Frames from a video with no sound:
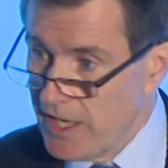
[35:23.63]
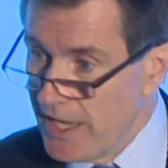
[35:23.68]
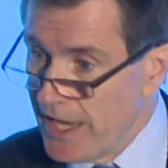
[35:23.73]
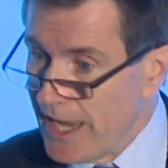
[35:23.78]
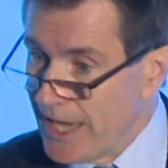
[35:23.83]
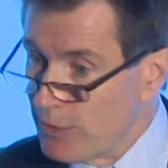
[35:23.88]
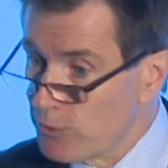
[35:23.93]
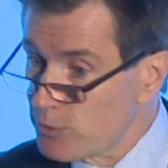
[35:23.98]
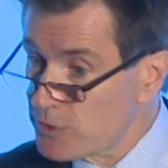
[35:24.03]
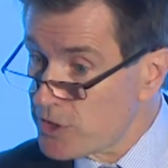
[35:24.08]

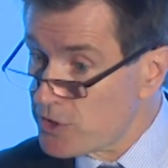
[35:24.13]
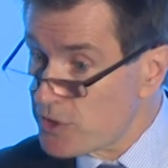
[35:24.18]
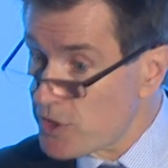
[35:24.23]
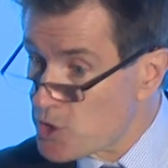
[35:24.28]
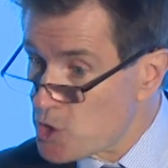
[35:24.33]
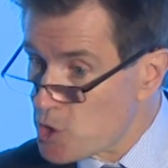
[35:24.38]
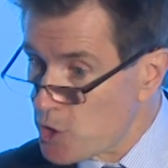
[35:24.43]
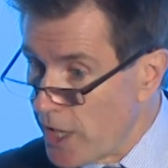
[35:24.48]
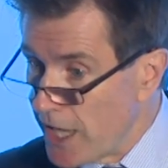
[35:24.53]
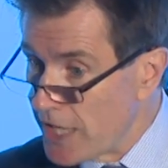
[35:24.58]
in order to
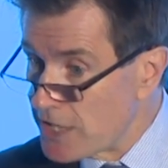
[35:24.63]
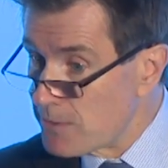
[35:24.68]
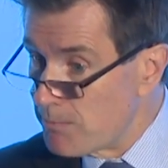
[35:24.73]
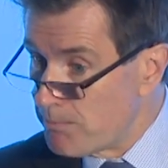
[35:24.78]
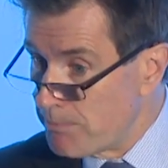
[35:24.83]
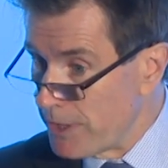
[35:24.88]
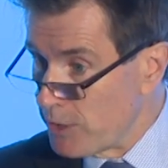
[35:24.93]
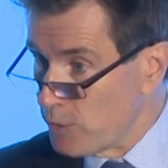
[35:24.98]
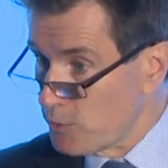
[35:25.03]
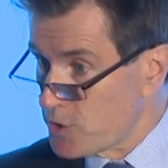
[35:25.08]
try to
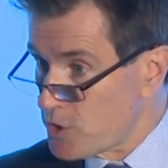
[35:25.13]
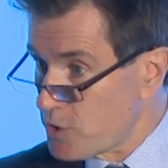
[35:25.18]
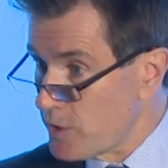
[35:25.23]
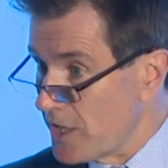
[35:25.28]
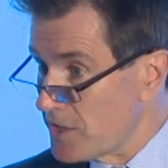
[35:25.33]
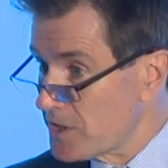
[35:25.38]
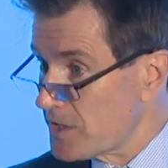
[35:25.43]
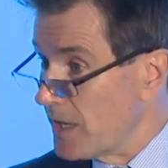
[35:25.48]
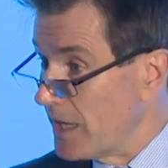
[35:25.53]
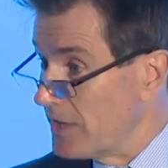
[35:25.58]
build
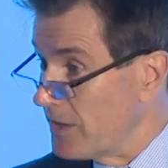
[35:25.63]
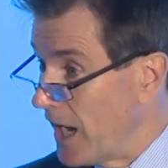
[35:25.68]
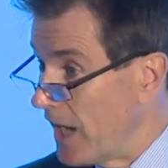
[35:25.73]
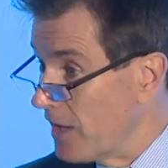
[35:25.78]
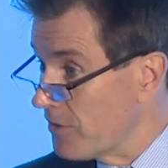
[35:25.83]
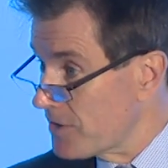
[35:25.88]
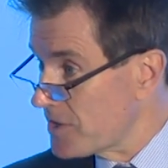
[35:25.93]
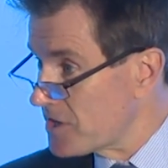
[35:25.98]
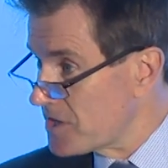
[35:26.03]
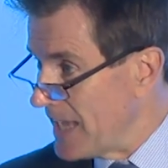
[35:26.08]
trust and
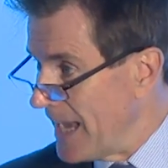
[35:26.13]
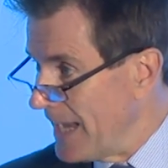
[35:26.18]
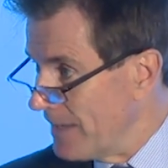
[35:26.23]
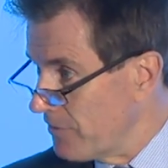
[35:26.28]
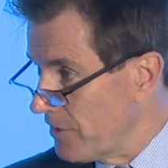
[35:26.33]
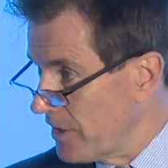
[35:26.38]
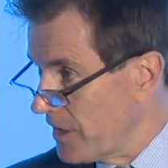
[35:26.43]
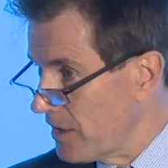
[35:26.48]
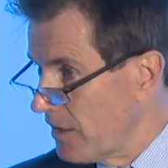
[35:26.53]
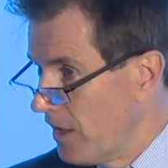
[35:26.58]

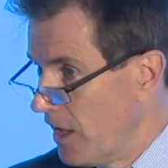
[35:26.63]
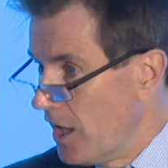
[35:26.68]
understanding